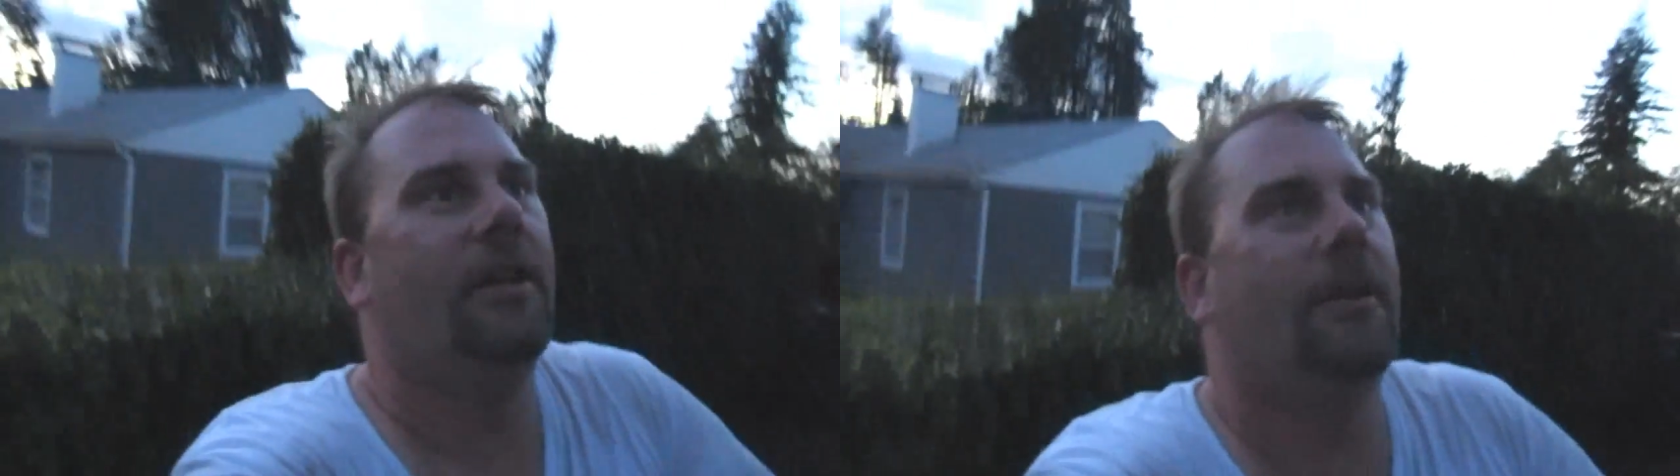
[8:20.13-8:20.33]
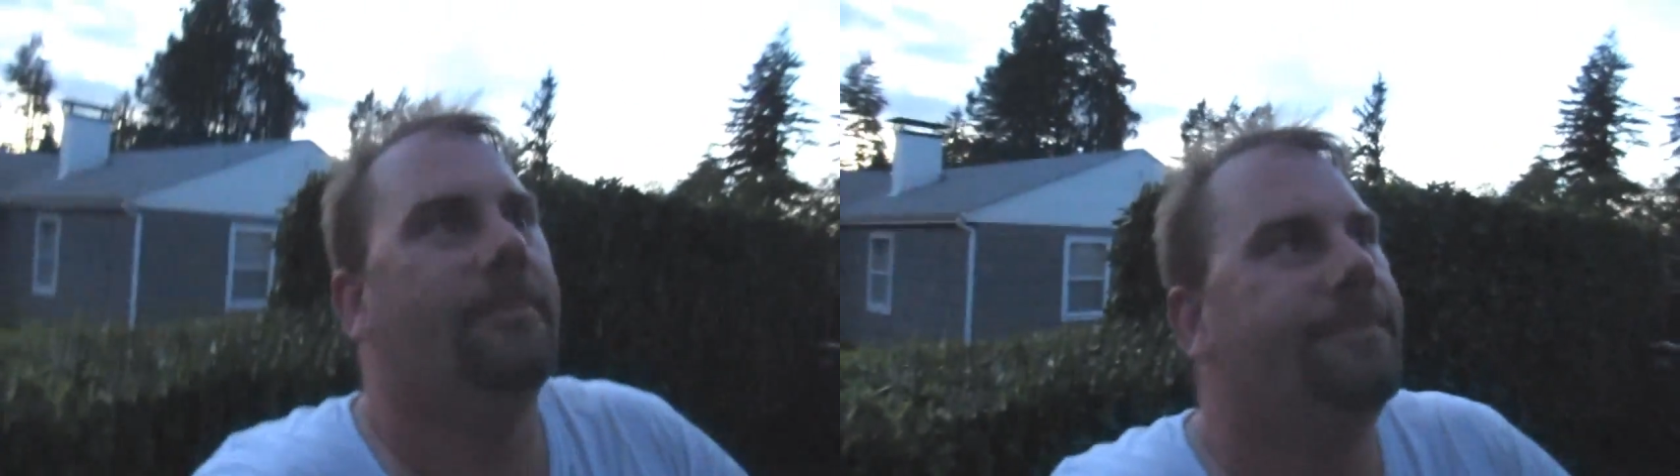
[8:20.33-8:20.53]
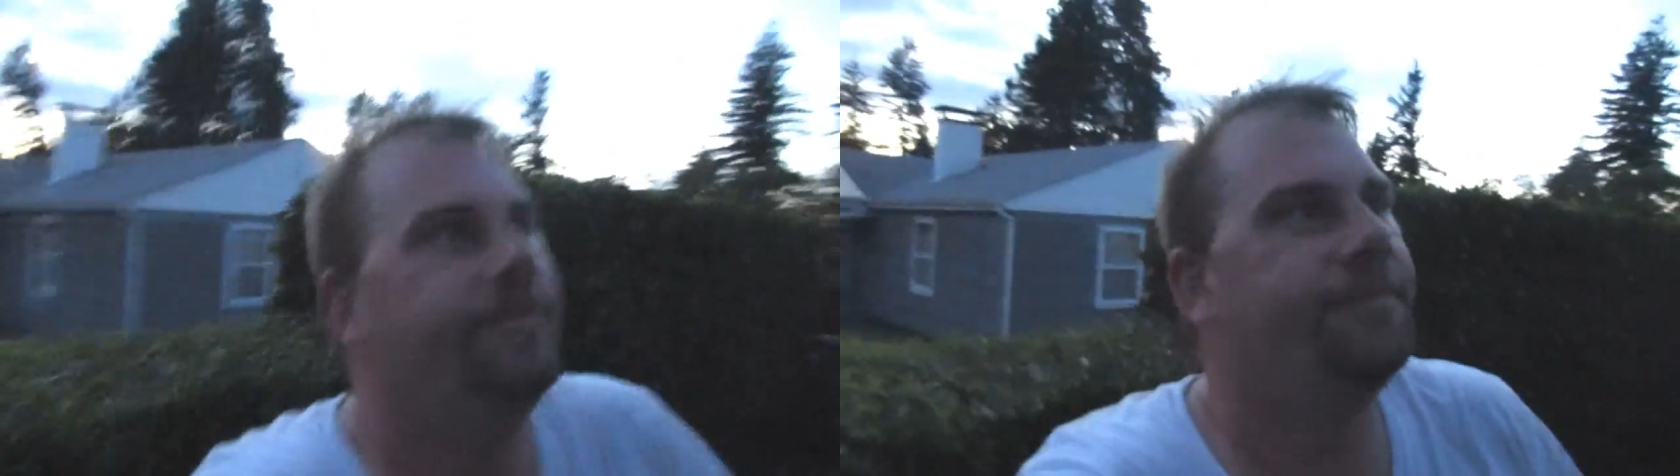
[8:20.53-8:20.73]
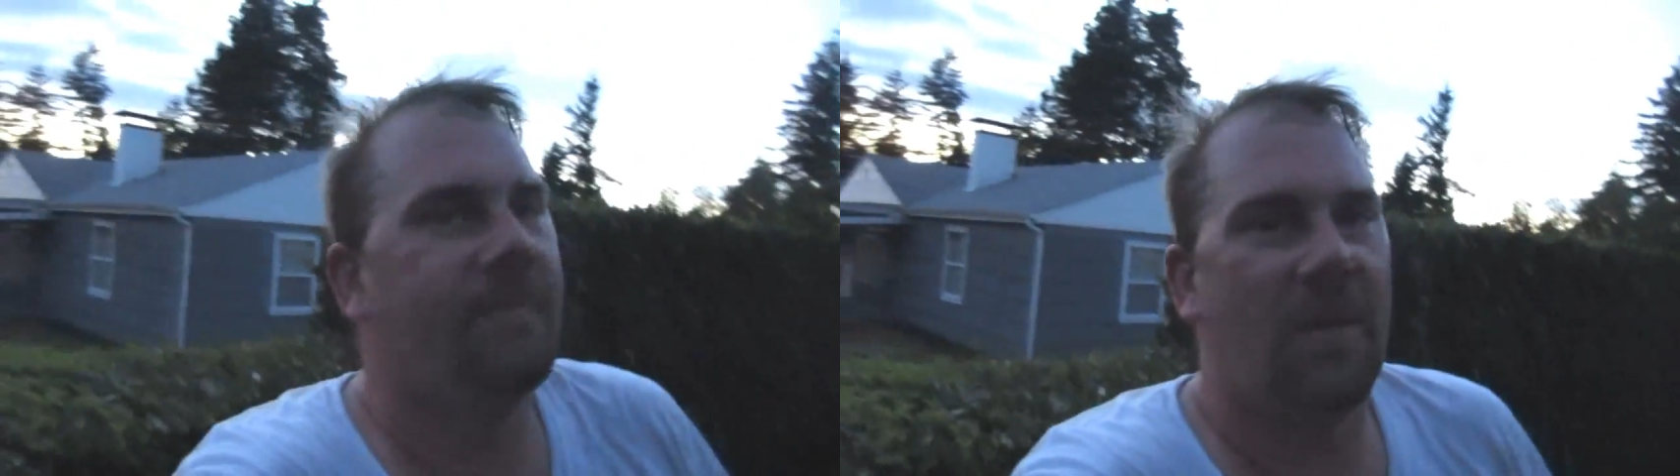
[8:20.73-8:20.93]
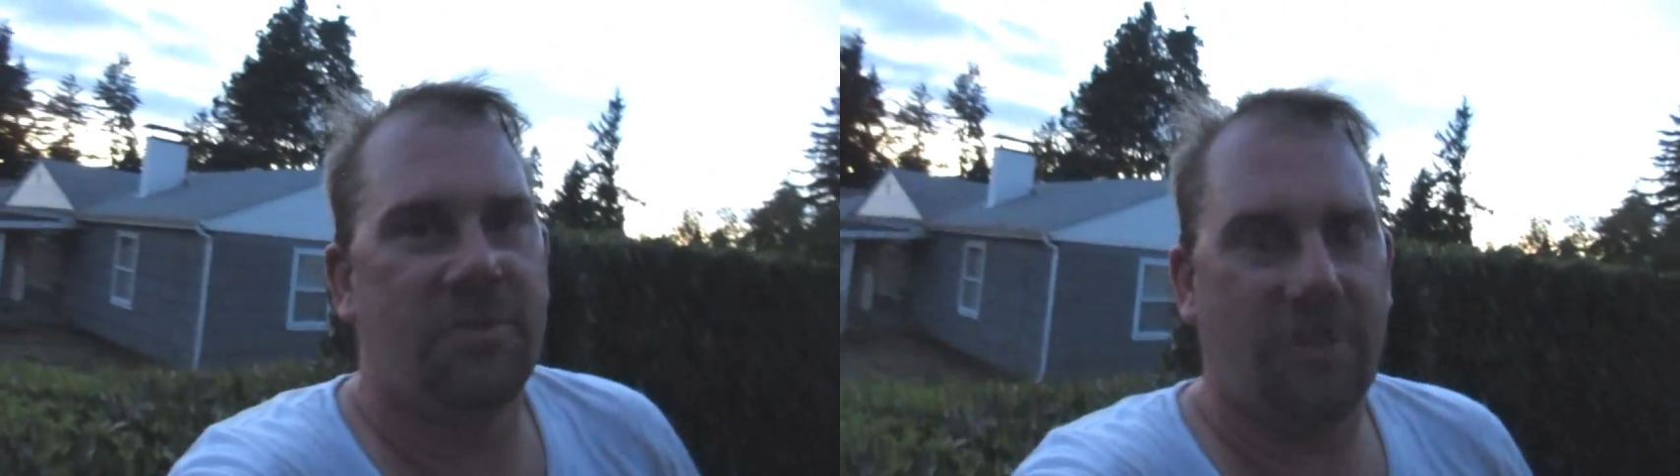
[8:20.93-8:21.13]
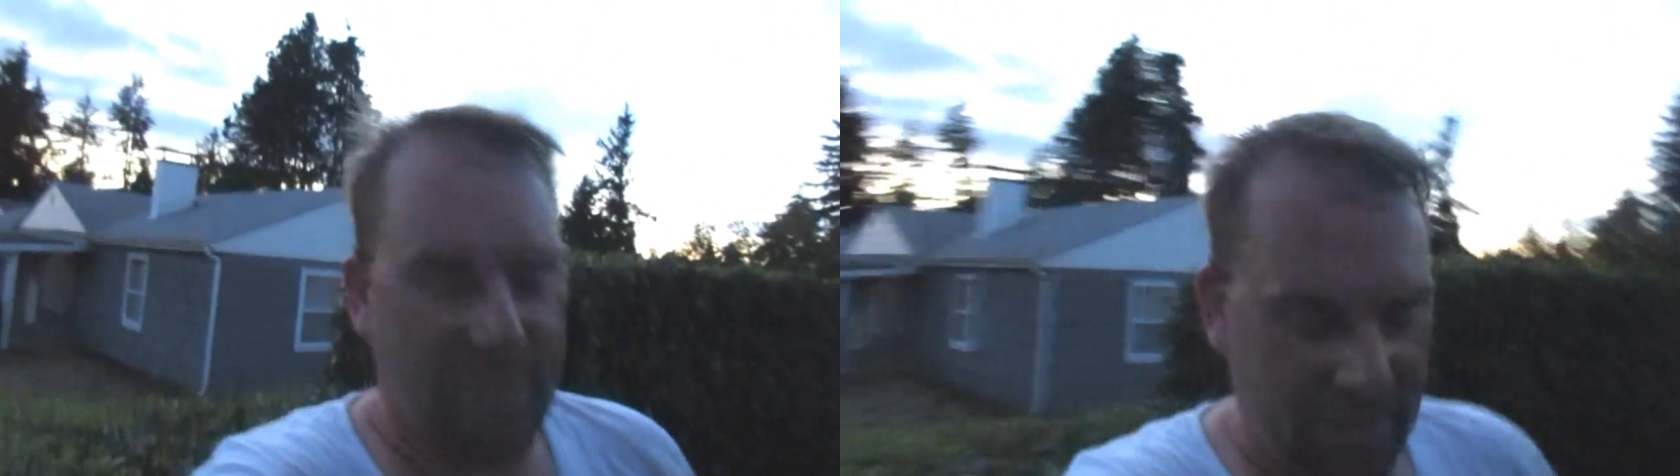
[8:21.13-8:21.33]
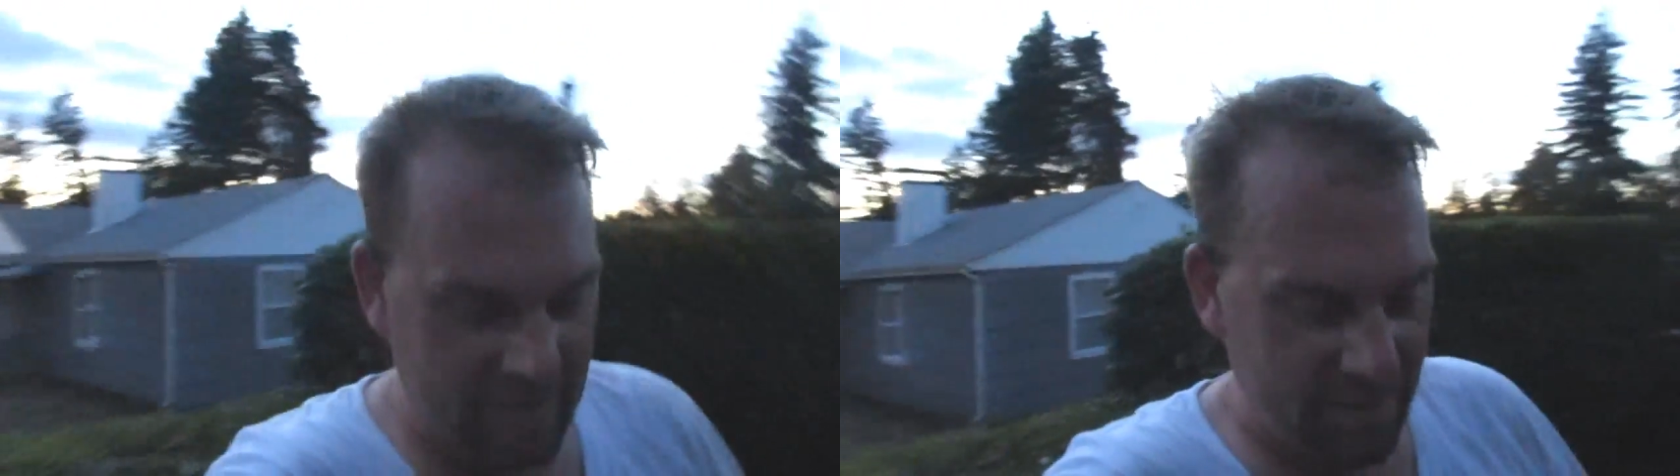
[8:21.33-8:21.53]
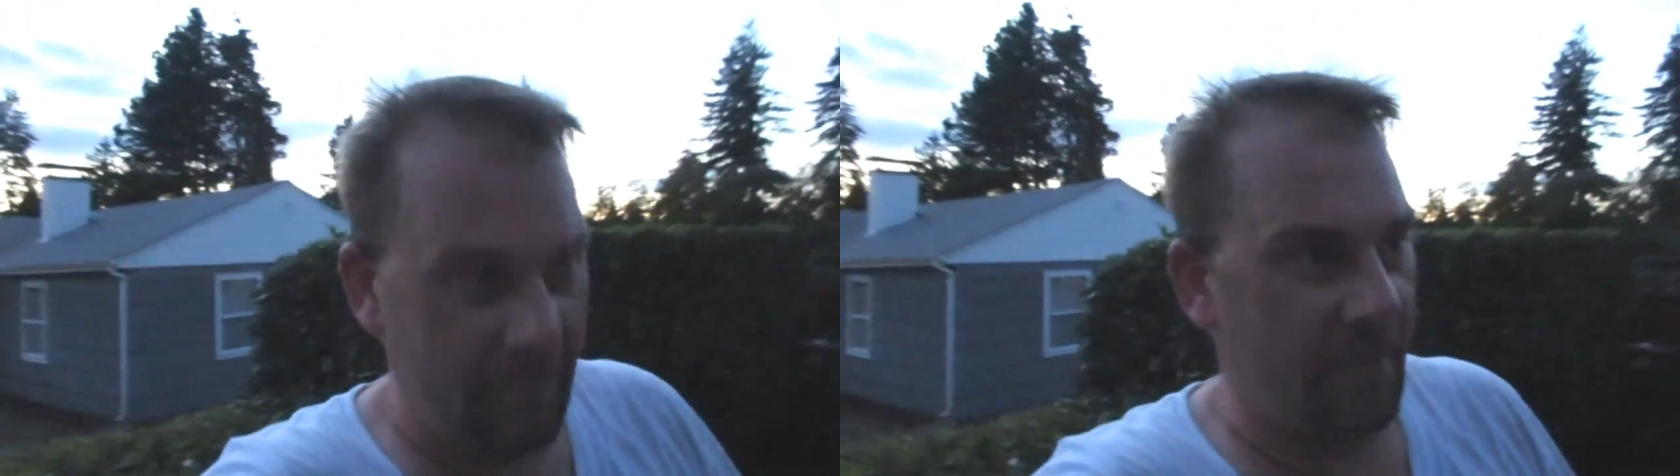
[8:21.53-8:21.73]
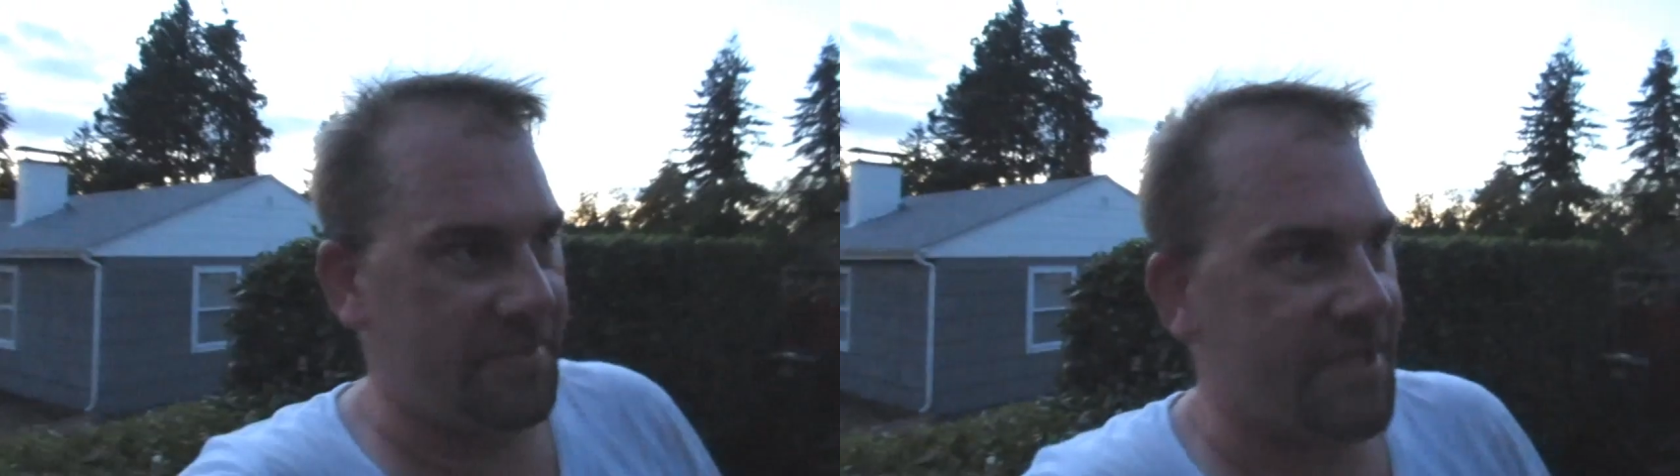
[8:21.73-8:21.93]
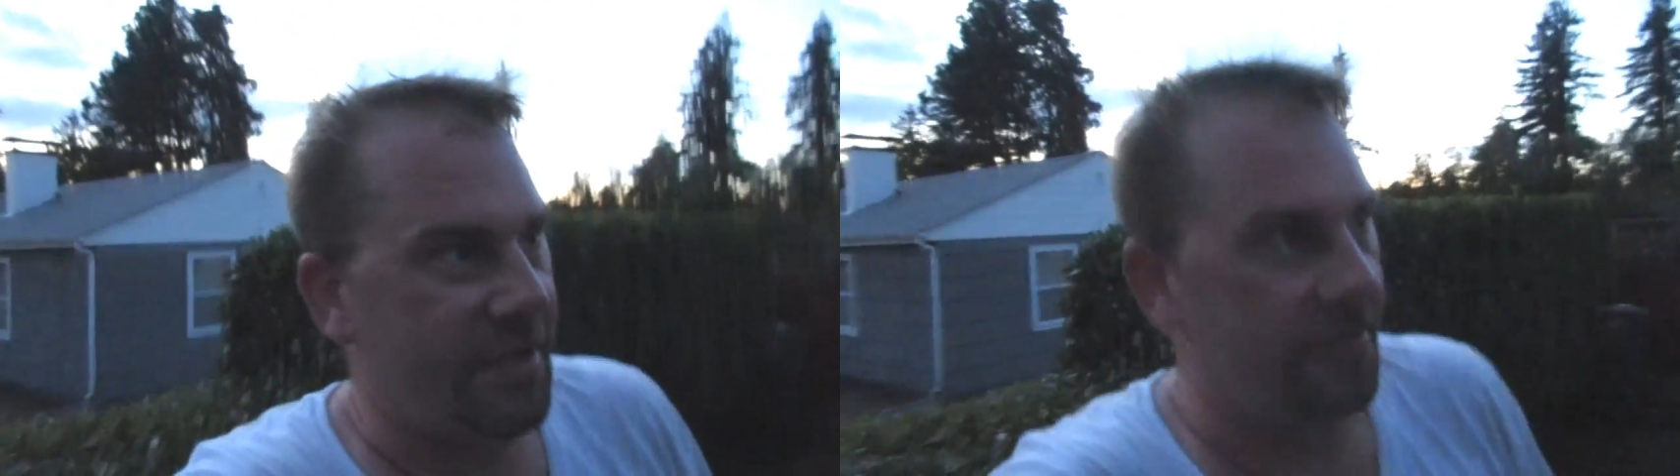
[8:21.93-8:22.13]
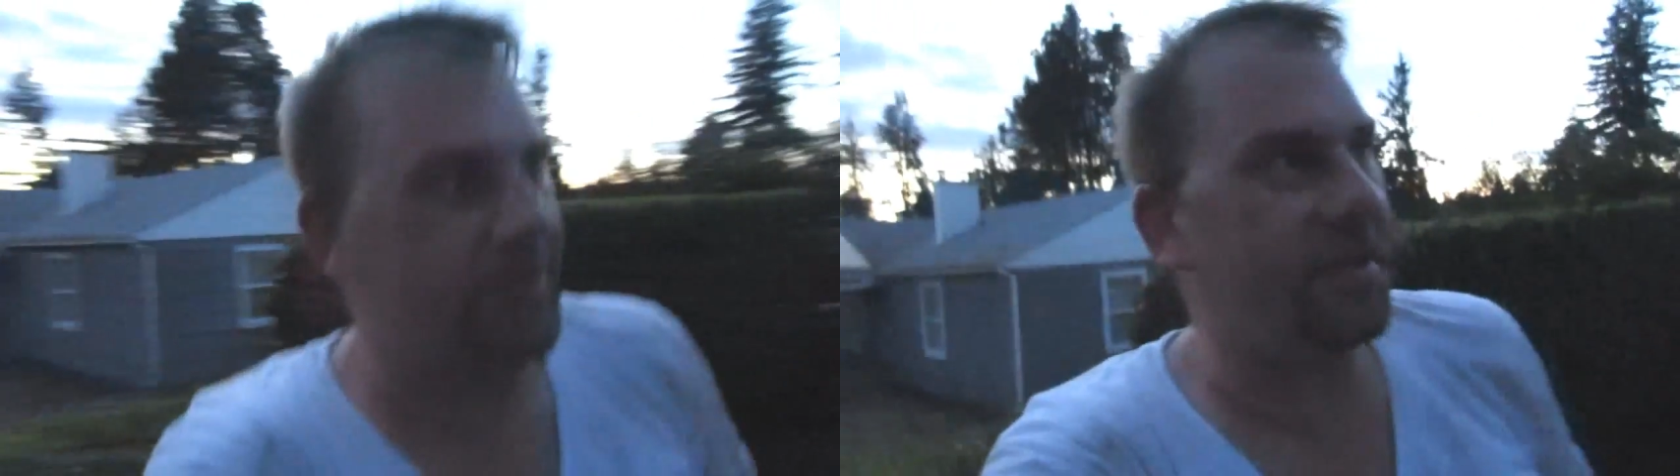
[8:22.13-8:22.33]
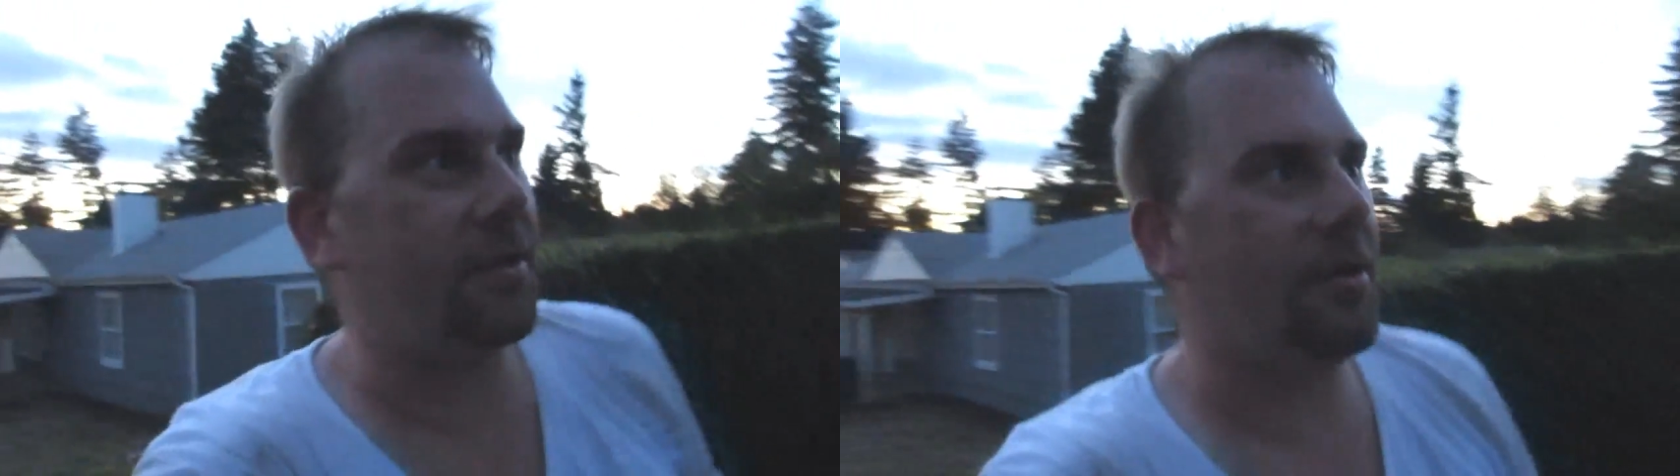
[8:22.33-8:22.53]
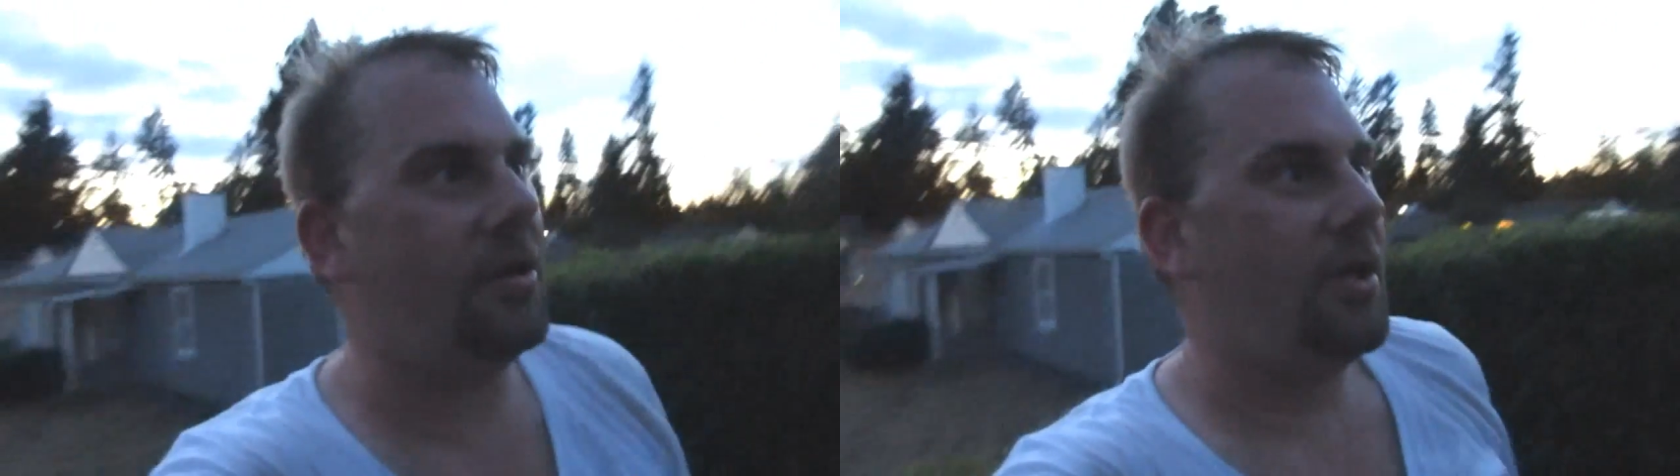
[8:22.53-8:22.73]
I'm starting to get eaten by mosquitoes too.